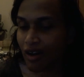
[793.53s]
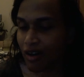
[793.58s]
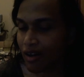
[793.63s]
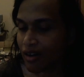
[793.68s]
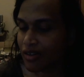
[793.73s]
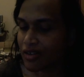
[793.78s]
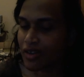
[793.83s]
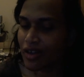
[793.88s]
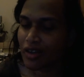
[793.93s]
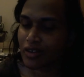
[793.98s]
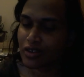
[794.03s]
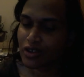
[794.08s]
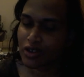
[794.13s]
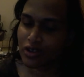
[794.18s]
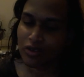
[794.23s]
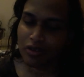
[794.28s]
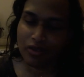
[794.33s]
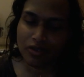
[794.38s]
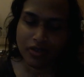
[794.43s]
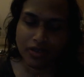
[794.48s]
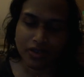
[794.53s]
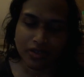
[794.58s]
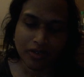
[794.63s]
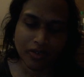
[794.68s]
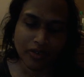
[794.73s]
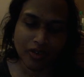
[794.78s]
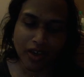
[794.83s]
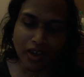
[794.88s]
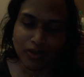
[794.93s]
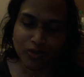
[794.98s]
oh yeah, sure, you
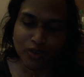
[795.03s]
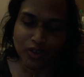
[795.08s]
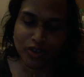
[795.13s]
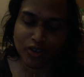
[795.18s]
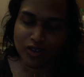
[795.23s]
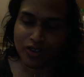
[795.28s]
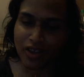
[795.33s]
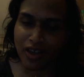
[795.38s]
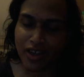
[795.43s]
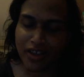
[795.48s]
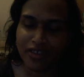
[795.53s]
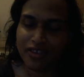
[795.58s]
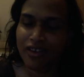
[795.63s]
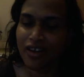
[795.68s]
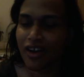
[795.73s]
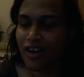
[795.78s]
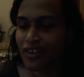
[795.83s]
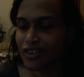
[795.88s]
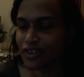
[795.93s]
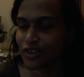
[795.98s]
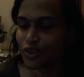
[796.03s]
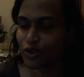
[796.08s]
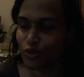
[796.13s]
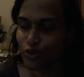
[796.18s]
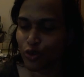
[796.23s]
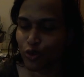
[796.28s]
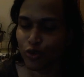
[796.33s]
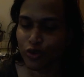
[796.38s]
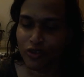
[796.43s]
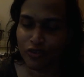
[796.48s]
know, I wasn't, I didn't ask you
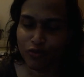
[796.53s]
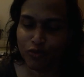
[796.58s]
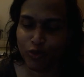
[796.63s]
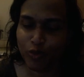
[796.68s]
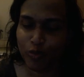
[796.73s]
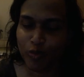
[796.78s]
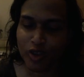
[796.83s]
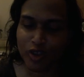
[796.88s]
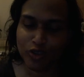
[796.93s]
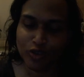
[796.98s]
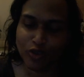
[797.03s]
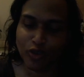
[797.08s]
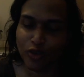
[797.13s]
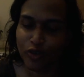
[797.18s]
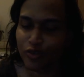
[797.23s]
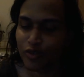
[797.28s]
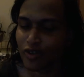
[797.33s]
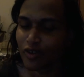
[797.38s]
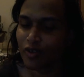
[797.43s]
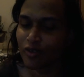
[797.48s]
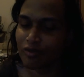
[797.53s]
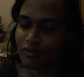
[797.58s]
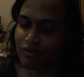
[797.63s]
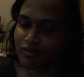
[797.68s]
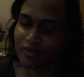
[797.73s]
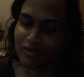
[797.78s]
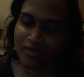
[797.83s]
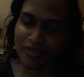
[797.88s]
to hold it for me, so you know,